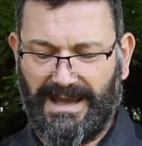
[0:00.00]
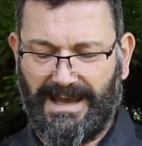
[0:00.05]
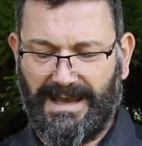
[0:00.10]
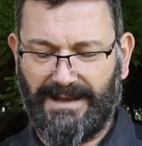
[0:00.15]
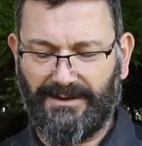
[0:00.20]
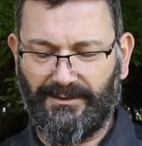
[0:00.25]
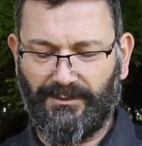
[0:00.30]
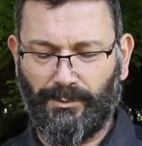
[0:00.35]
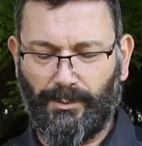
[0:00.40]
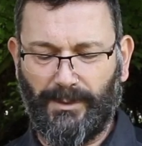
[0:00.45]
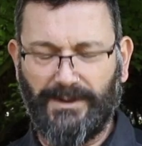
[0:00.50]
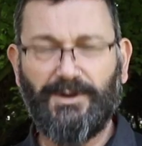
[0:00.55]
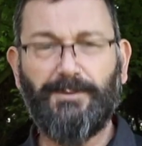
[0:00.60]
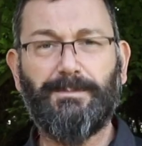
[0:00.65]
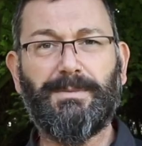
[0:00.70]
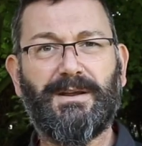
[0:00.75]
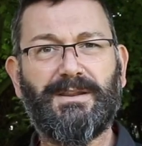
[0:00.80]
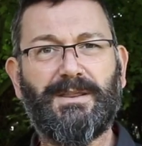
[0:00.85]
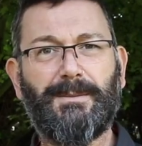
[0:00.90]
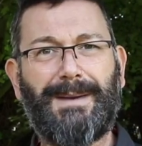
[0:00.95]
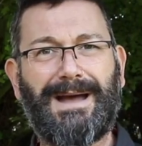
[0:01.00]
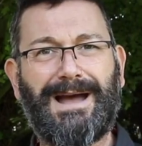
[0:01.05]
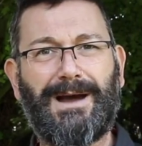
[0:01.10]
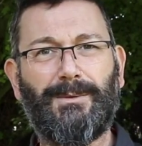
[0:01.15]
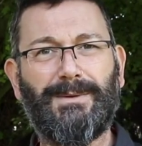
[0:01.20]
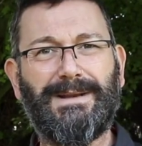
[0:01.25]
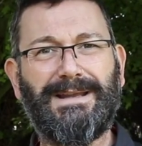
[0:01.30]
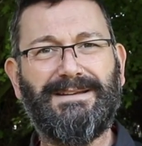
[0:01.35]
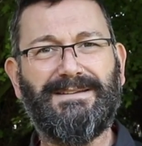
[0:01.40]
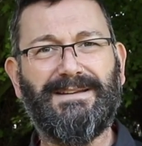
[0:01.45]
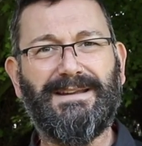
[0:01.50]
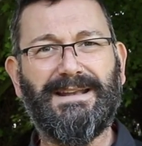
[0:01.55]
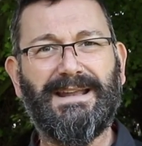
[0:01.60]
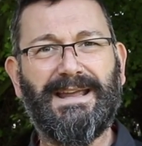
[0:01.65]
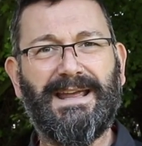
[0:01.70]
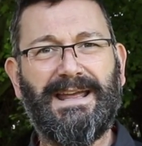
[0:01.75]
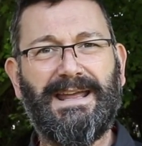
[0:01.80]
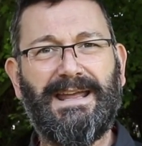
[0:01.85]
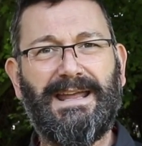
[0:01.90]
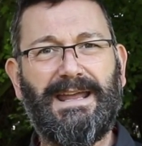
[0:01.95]
And when you plug the power lead in,
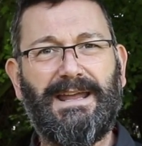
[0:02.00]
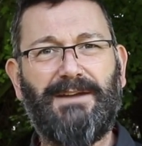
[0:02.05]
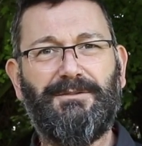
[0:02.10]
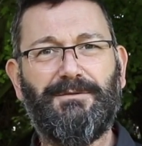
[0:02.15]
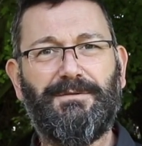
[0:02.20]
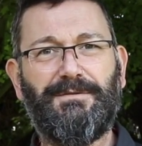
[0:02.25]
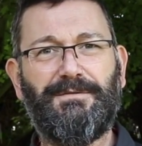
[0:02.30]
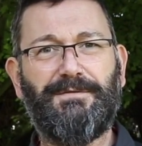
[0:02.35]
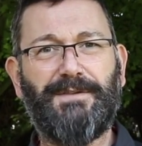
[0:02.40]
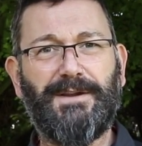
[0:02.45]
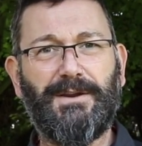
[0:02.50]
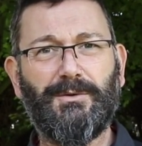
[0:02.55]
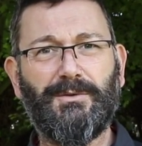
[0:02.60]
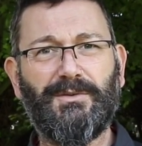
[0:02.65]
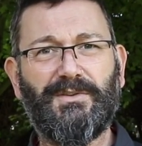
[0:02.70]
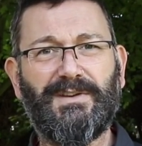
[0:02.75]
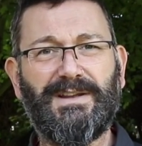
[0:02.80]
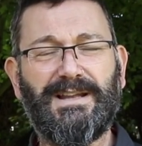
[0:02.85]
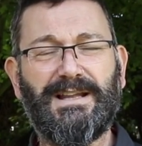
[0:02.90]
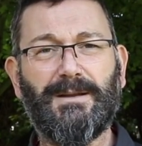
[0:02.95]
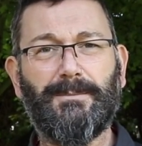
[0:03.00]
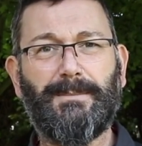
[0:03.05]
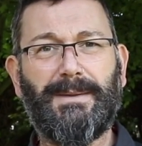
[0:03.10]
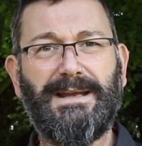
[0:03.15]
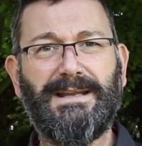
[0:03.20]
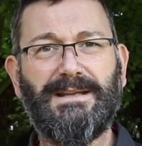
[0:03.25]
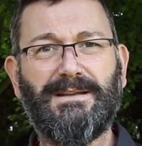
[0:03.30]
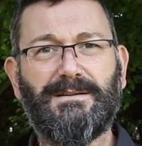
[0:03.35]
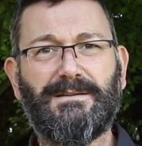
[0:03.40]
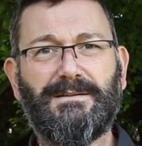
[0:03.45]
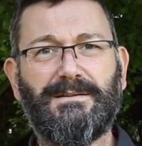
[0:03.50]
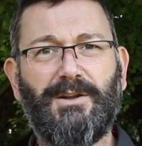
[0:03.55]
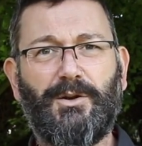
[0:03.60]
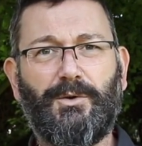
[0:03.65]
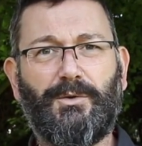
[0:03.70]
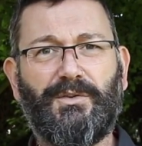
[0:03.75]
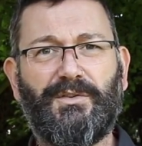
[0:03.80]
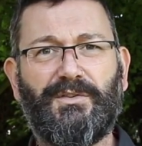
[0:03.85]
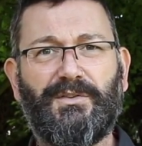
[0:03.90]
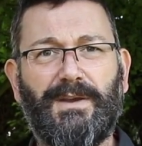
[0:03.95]
it feels a little bit
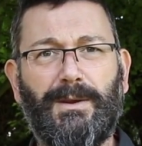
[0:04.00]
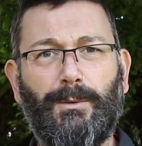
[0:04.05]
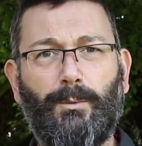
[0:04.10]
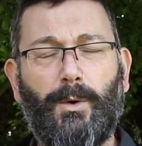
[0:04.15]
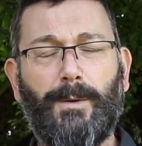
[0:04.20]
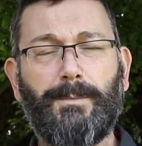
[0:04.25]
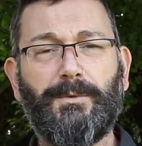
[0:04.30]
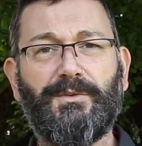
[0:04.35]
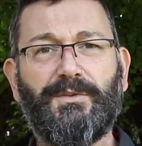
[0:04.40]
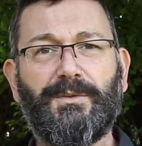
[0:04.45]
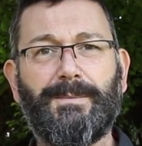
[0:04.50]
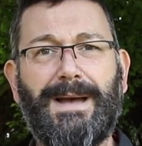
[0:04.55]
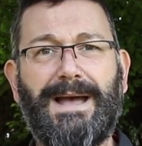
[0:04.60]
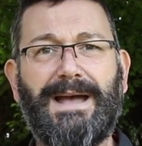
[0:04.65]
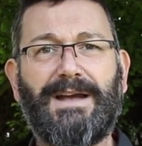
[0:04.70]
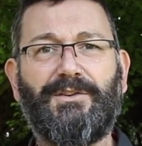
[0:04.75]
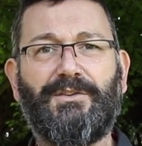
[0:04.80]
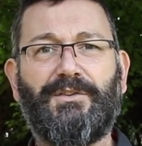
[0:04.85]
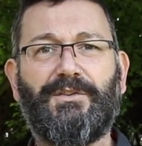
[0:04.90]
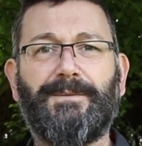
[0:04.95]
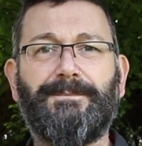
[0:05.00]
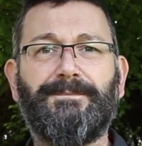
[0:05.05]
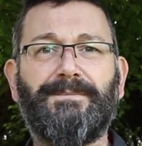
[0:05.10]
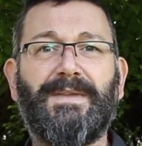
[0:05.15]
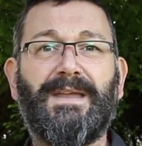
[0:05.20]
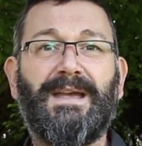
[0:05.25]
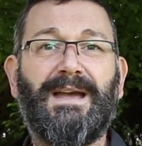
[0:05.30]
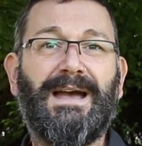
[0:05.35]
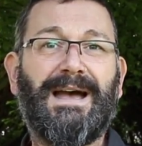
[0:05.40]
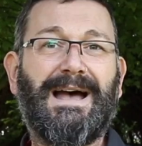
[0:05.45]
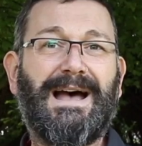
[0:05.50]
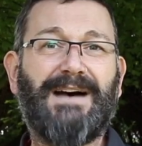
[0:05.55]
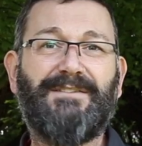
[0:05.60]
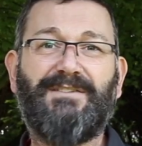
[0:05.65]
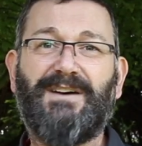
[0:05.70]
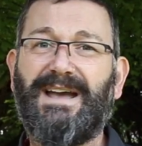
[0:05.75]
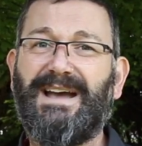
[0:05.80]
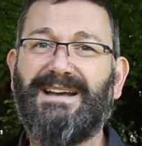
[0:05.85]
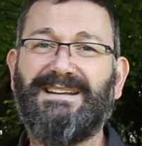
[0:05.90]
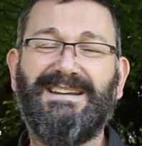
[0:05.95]
loose, it wobbles about. Have
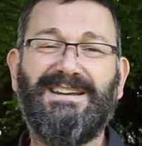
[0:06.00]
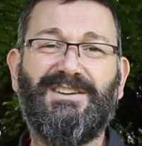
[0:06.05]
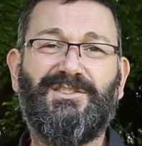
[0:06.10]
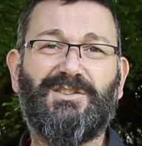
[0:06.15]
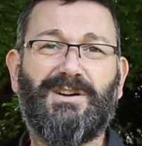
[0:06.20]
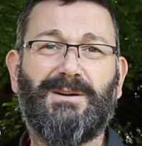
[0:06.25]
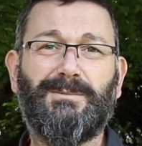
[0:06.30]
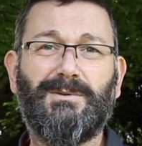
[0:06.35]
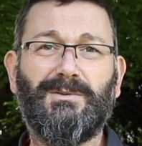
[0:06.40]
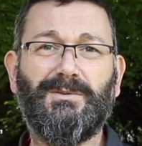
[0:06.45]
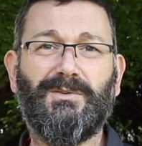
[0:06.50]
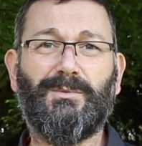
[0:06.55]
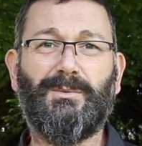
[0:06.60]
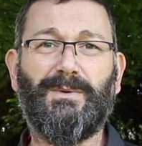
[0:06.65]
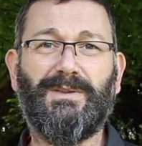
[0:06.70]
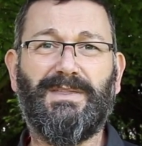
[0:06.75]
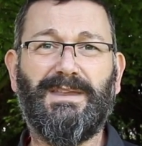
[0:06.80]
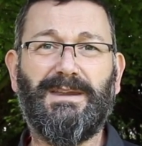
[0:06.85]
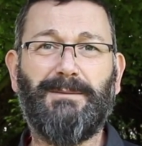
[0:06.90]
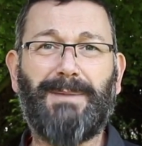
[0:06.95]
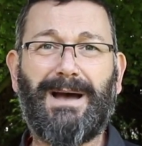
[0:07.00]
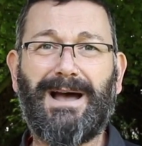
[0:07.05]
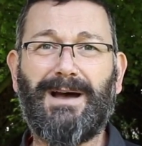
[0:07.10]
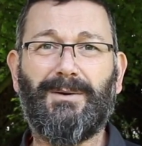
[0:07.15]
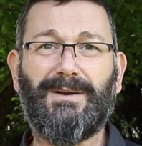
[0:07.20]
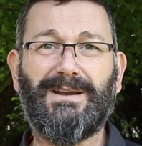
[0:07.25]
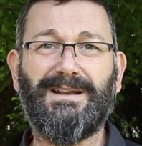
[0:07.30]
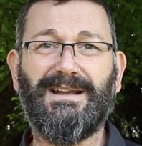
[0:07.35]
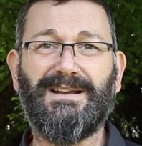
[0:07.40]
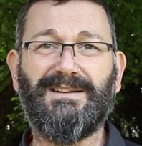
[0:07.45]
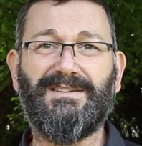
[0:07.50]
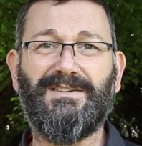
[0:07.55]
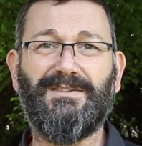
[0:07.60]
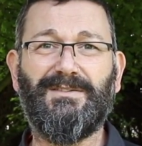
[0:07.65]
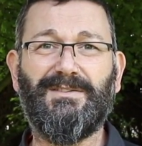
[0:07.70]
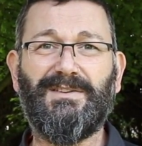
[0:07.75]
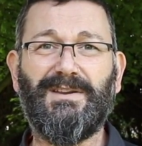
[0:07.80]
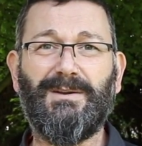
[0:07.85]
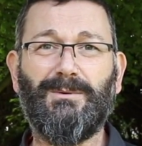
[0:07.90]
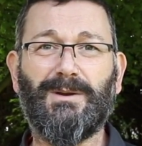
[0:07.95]
I had any troubles with the power
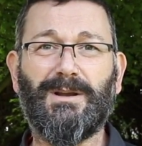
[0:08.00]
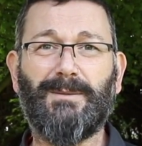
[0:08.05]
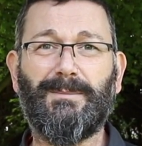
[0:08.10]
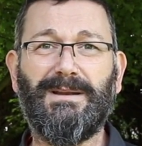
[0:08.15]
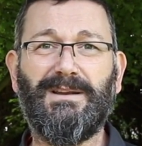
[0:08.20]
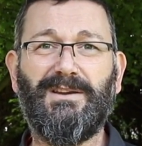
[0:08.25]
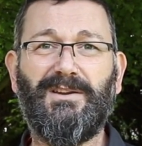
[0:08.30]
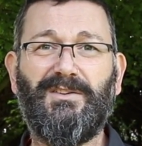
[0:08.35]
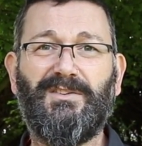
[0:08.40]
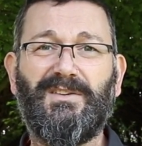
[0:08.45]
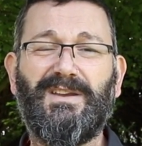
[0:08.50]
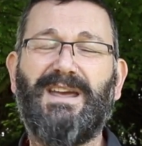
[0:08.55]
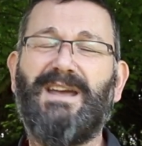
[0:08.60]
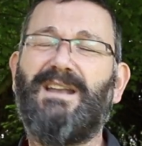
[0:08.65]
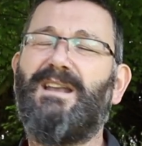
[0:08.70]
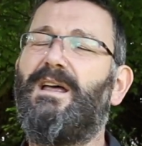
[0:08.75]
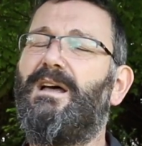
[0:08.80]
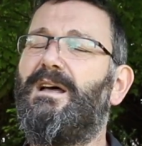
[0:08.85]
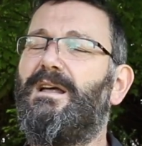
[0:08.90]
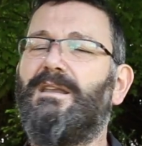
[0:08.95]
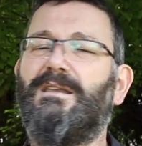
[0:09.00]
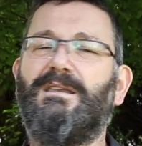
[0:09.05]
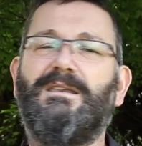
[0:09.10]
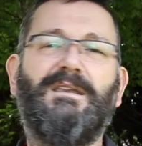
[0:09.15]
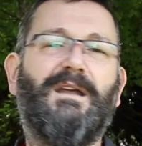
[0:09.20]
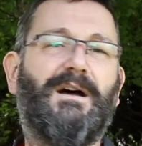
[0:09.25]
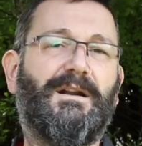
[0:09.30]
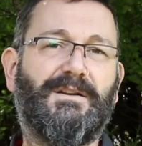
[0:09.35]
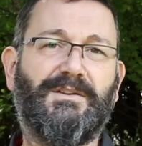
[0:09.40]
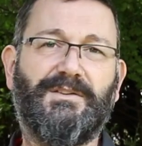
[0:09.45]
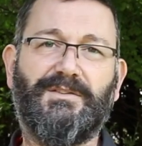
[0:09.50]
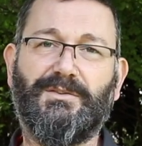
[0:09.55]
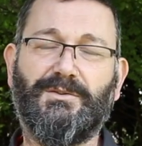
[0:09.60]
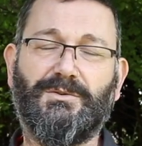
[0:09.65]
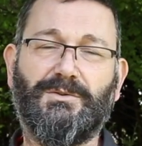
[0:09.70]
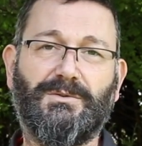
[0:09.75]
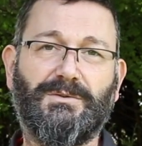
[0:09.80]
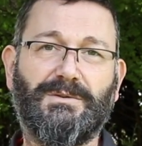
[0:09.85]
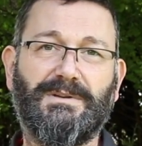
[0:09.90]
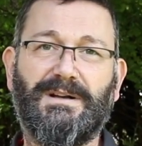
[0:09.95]
connectivity while I've been using it? None at
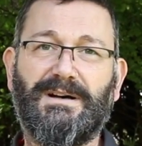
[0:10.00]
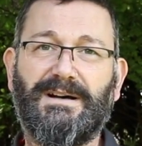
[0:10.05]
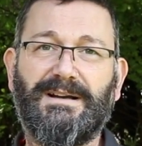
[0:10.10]
all.